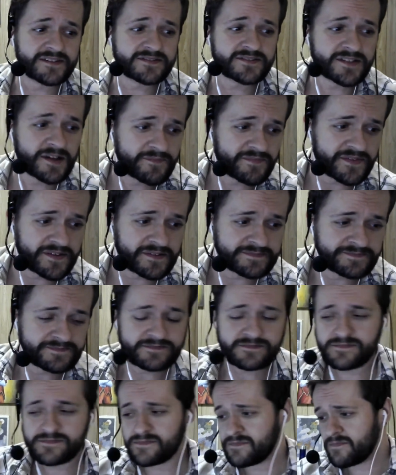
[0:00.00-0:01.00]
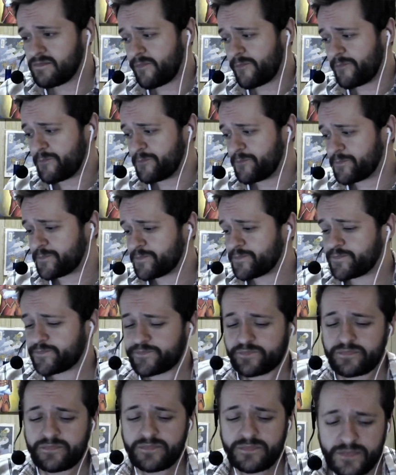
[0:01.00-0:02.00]
something
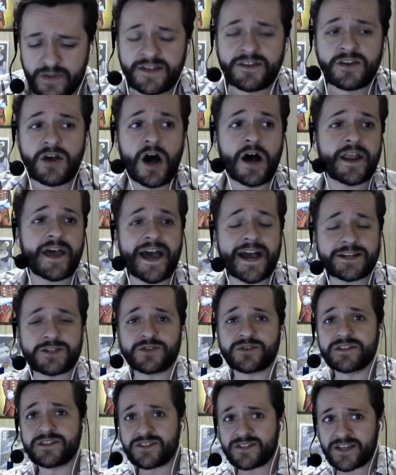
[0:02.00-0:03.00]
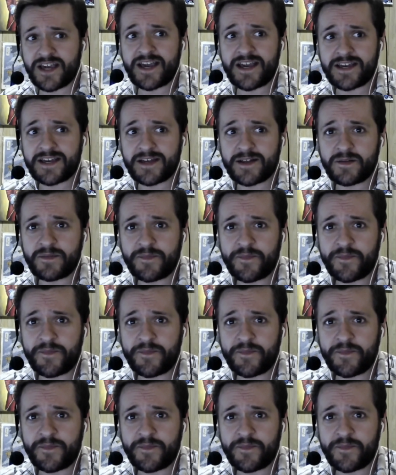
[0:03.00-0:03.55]
and not actually saying it.